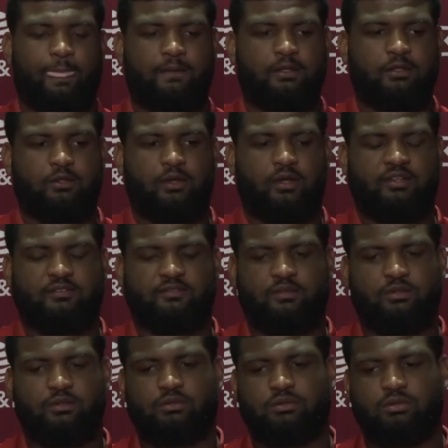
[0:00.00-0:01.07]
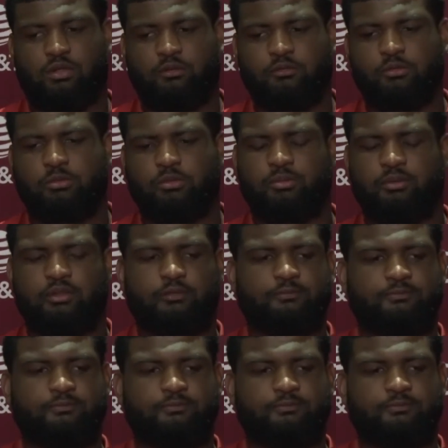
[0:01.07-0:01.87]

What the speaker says: you know, I just feel comfortable. But